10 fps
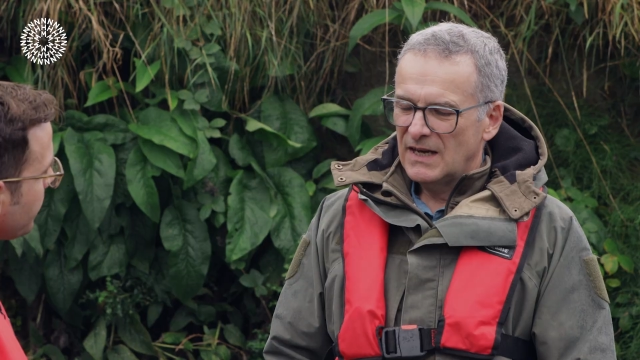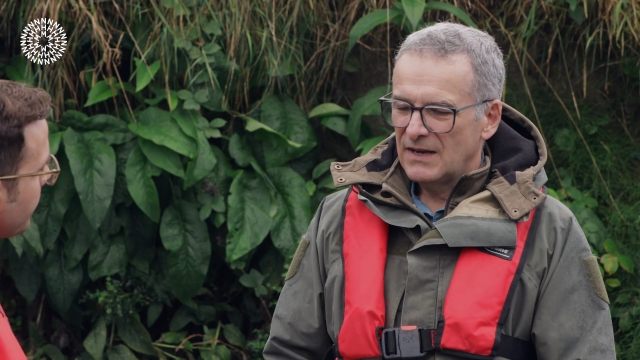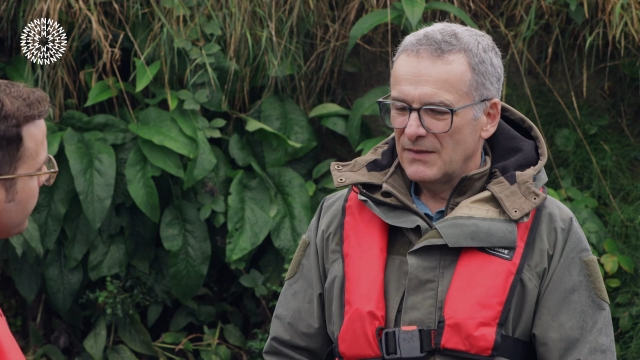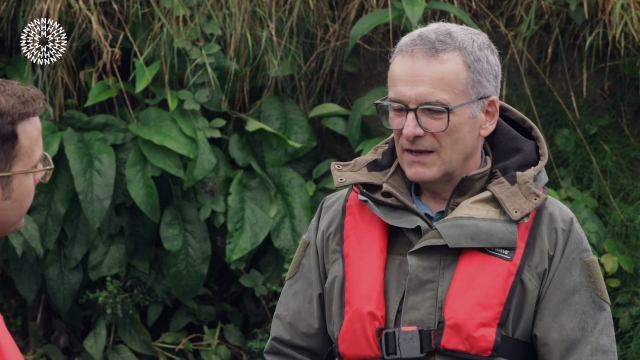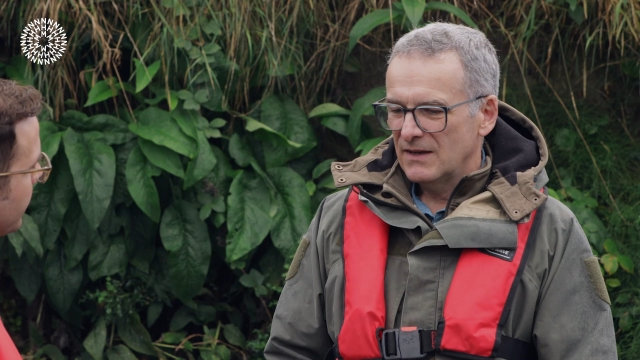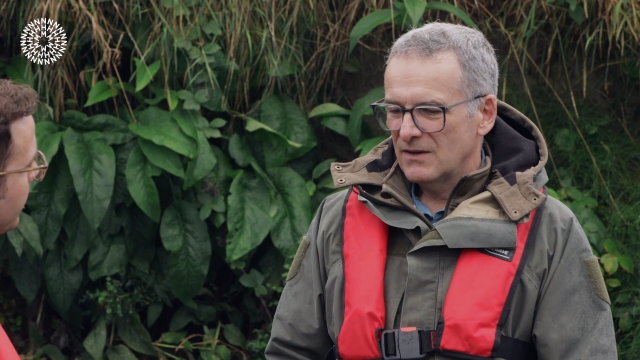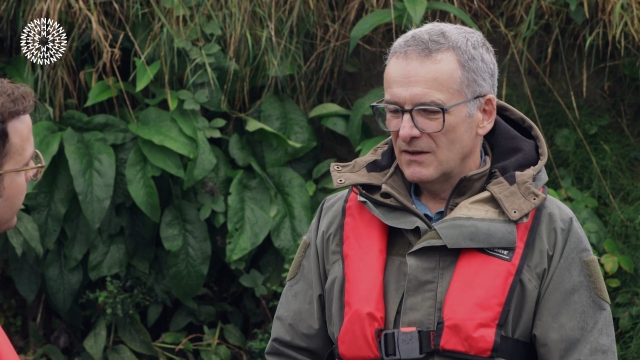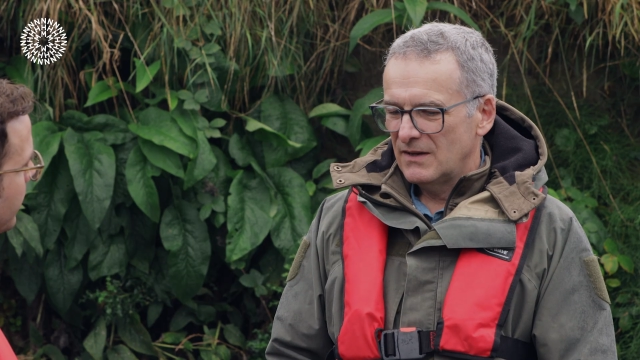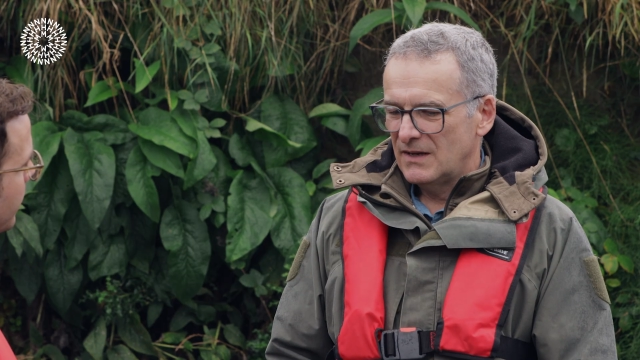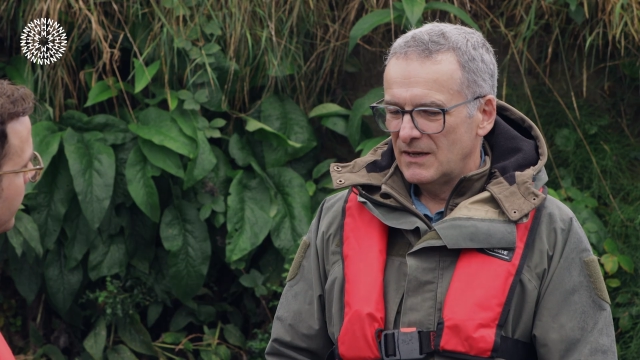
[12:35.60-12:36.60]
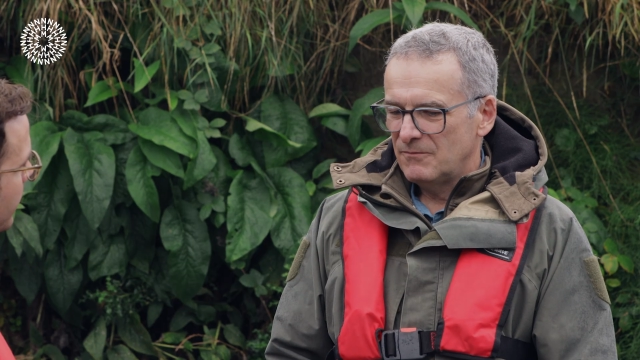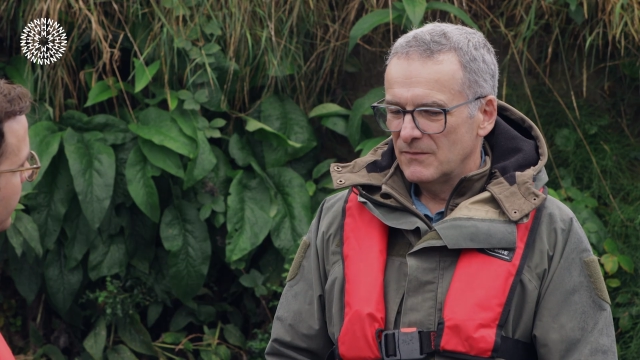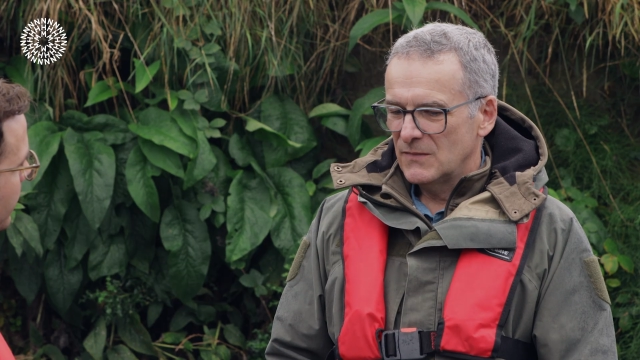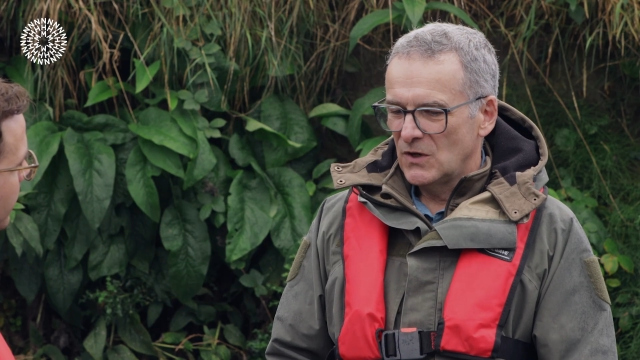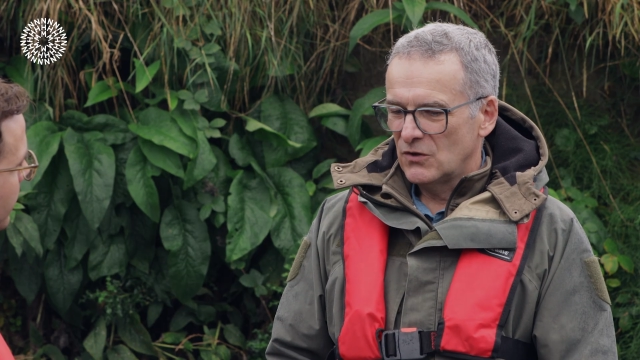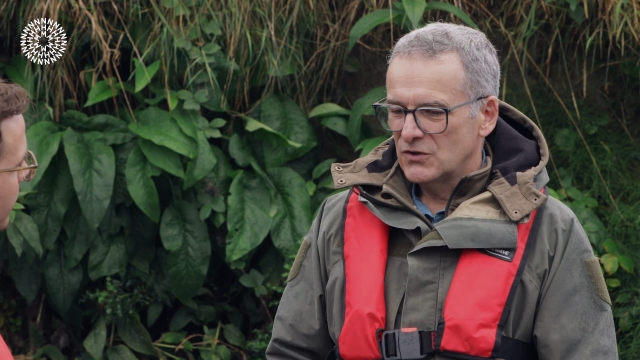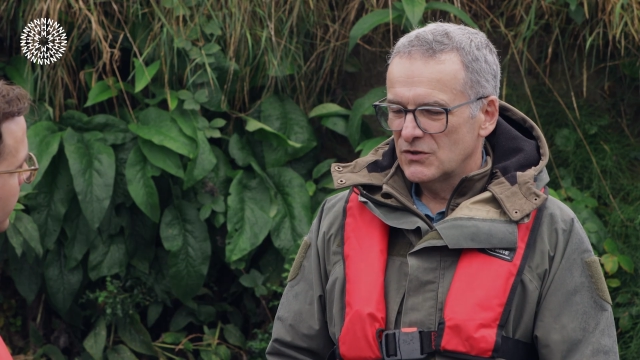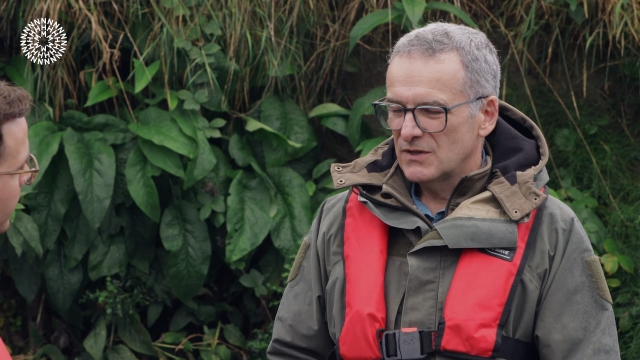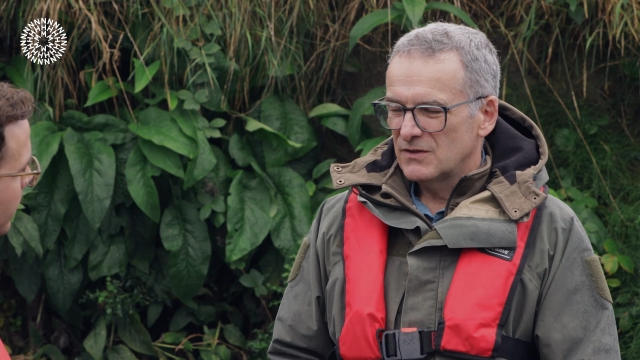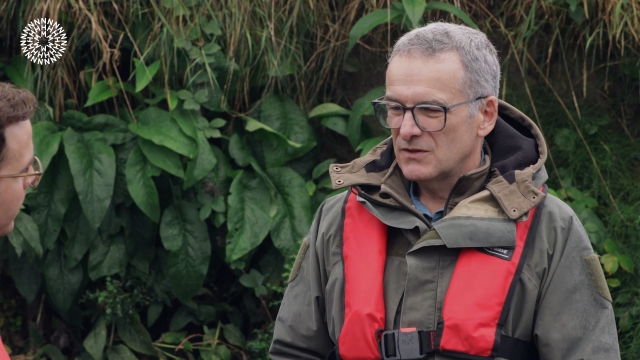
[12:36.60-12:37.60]
And I think not
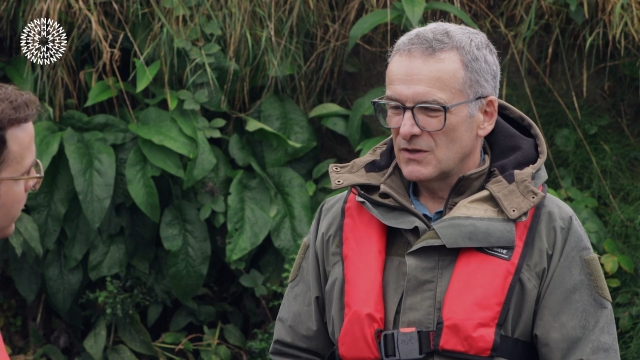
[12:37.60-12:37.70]
just the